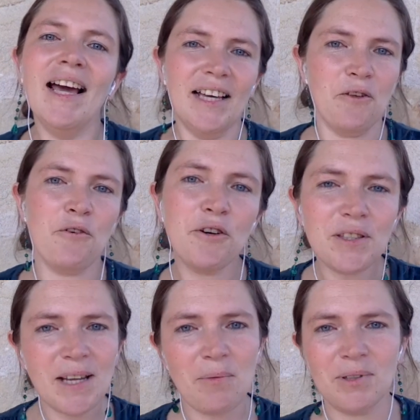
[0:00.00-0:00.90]
And the first
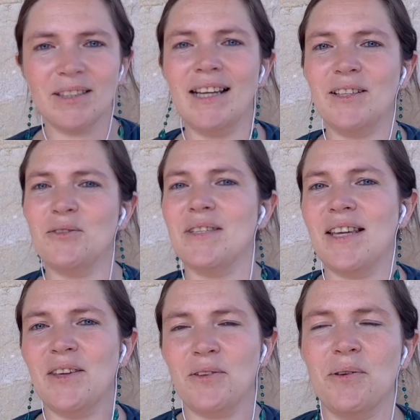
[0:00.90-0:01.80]
thing I would like to
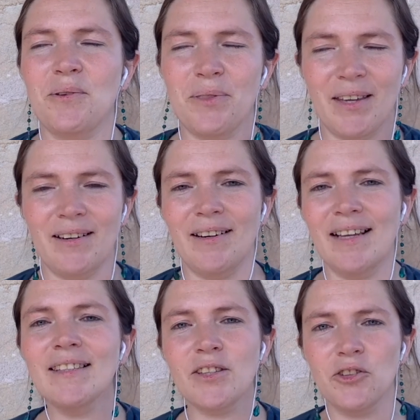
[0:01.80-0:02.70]
say to you there
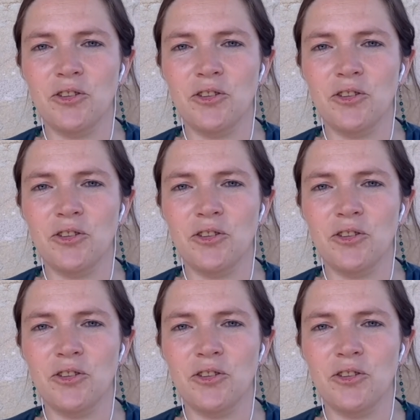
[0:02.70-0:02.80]
is